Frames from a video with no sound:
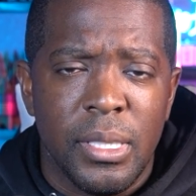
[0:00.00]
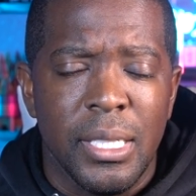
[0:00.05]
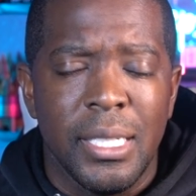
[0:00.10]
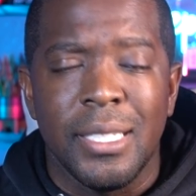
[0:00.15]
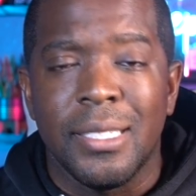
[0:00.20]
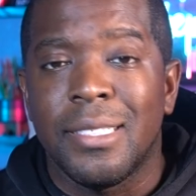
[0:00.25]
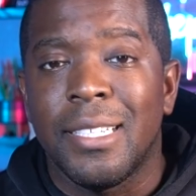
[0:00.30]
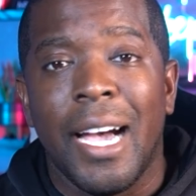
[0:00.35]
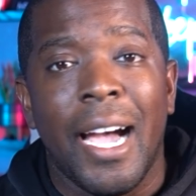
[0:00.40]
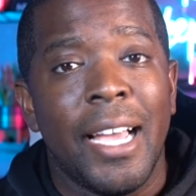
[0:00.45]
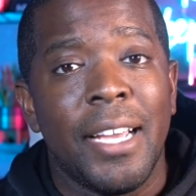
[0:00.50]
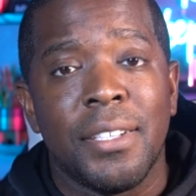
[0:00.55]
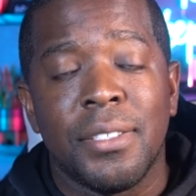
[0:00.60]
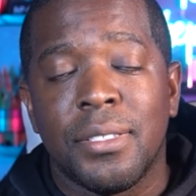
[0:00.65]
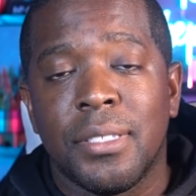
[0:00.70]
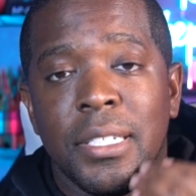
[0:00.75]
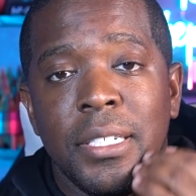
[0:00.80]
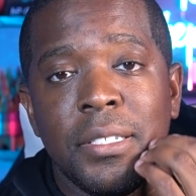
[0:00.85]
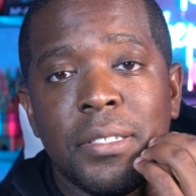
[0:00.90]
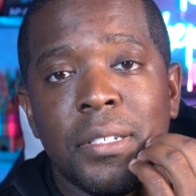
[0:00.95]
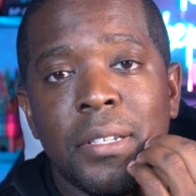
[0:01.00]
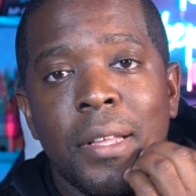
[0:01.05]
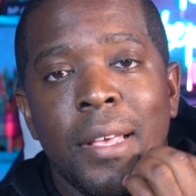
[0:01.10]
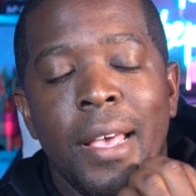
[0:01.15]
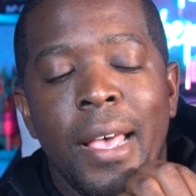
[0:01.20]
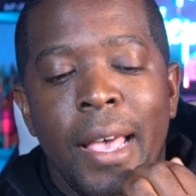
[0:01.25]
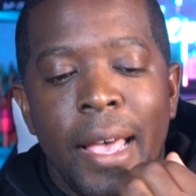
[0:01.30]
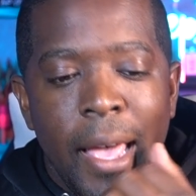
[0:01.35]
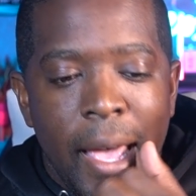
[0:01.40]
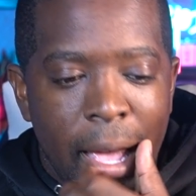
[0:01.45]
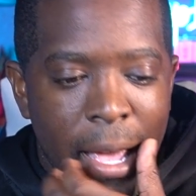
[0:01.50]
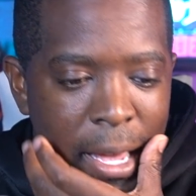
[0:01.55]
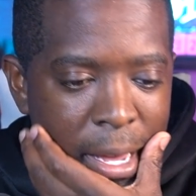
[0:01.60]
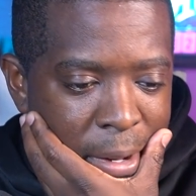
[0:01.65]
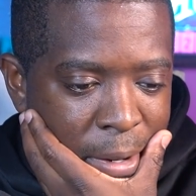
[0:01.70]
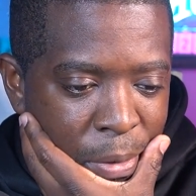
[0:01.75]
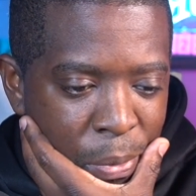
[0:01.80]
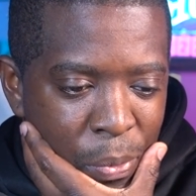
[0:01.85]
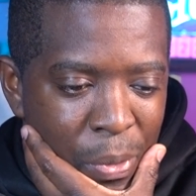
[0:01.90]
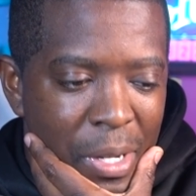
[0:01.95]
entire season,
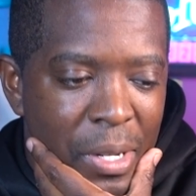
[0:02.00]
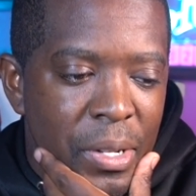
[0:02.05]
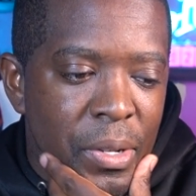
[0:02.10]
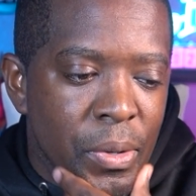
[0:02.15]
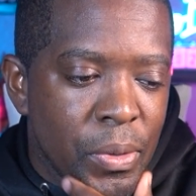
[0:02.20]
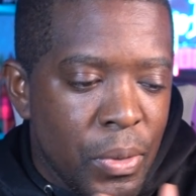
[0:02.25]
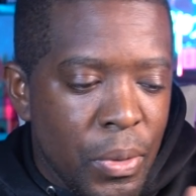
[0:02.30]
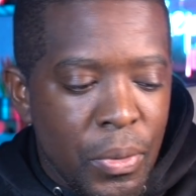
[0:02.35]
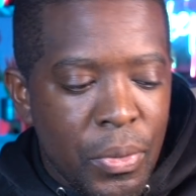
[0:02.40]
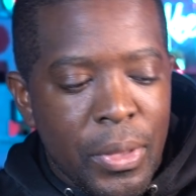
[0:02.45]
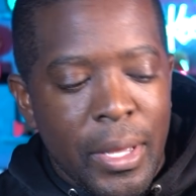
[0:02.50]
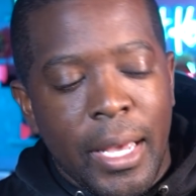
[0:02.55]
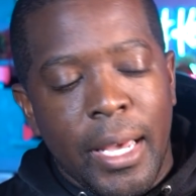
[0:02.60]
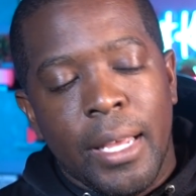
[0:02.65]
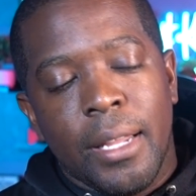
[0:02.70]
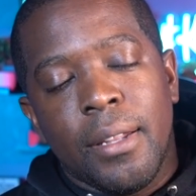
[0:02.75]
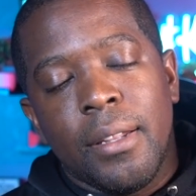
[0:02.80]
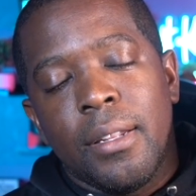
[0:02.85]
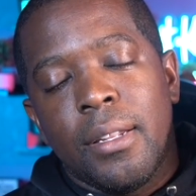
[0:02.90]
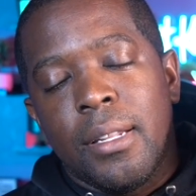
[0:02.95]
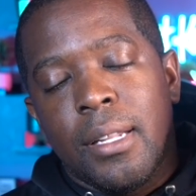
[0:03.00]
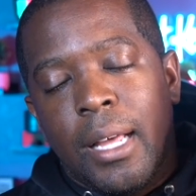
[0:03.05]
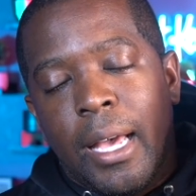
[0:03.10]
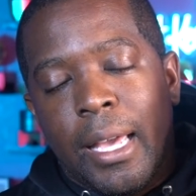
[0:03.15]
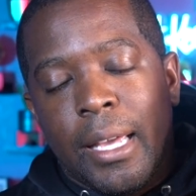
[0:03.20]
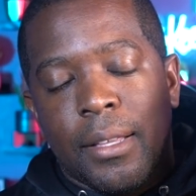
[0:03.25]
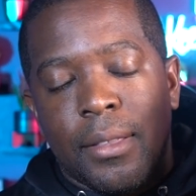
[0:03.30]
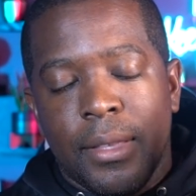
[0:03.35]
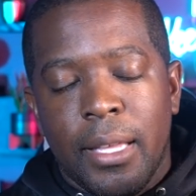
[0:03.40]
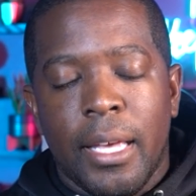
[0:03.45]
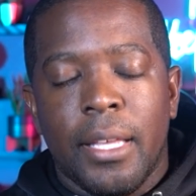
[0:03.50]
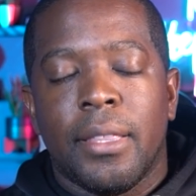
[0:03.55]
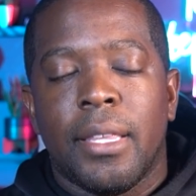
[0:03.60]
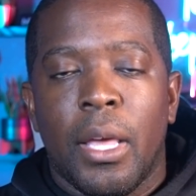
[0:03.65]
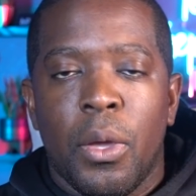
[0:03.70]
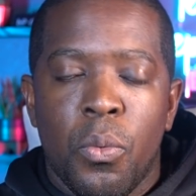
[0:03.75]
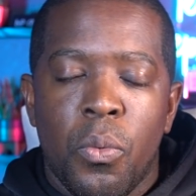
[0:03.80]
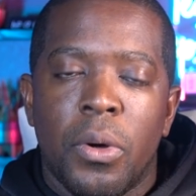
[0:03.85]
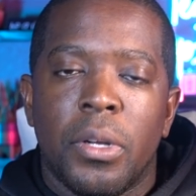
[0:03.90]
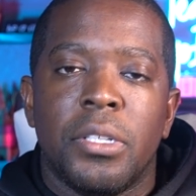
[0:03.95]
and we knew that like they
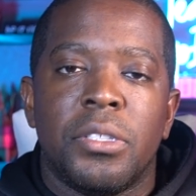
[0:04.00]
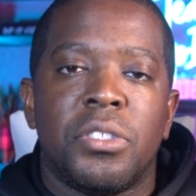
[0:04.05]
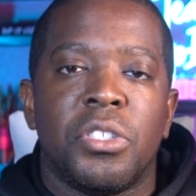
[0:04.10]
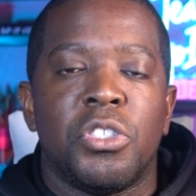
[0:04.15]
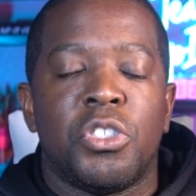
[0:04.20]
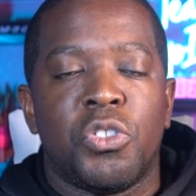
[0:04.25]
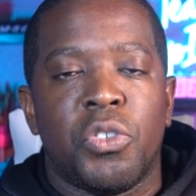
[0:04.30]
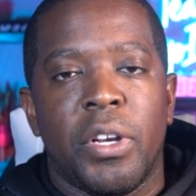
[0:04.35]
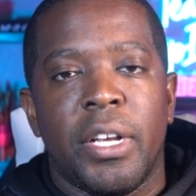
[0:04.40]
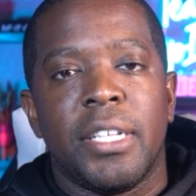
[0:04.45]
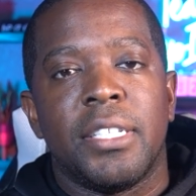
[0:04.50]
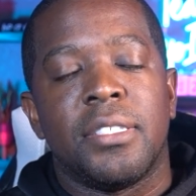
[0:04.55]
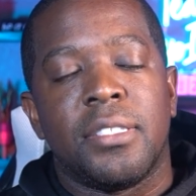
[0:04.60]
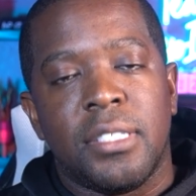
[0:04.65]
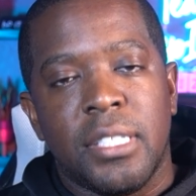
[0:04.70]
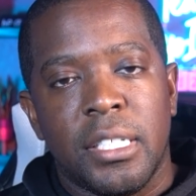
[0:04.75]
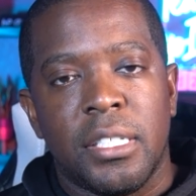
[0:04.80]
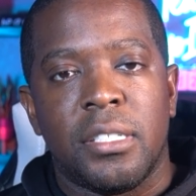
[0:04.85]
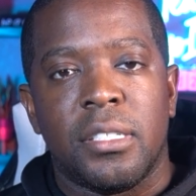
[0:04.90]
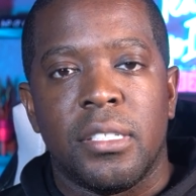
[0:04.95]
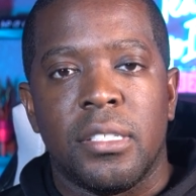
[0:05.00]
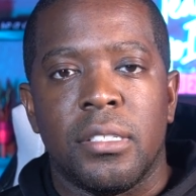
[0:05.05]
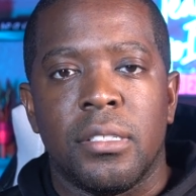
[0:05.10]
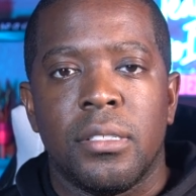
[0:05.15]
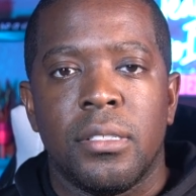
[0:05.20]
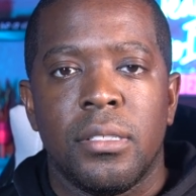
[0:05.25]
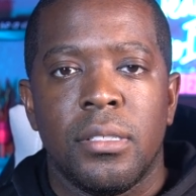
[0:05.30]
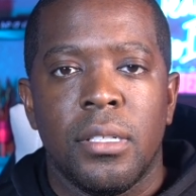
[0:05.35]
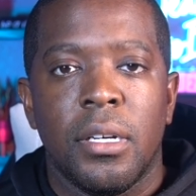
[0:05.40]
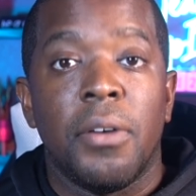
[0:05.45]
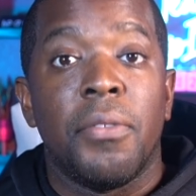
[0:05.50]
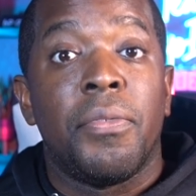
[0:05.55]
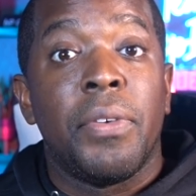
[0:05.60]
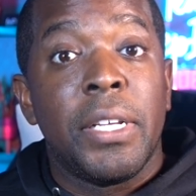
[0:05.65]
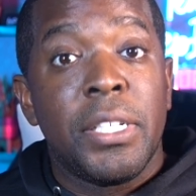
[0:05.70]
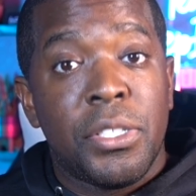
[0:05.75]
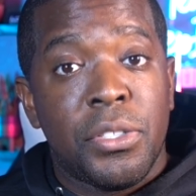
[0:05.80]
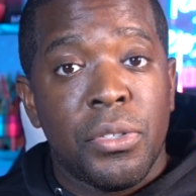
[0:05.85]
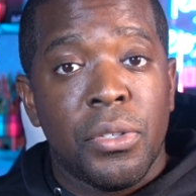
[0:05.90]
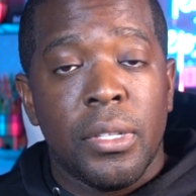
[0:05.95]
they wanted to transition
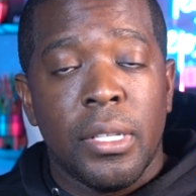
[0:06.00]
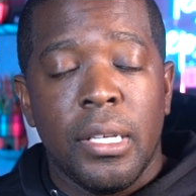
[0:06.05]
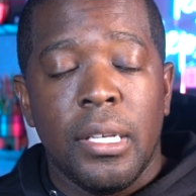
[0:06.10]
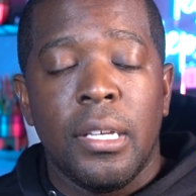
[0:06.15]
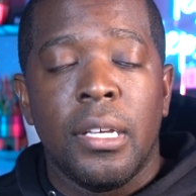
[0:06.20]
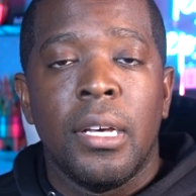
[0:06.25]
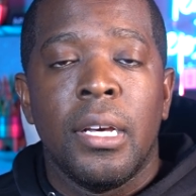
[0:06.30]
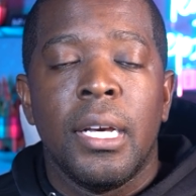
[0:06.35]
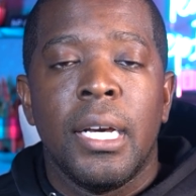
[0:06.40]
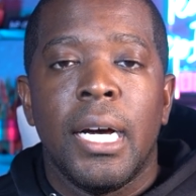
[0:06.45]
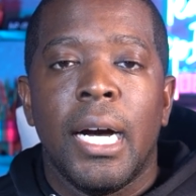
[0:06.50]
eventually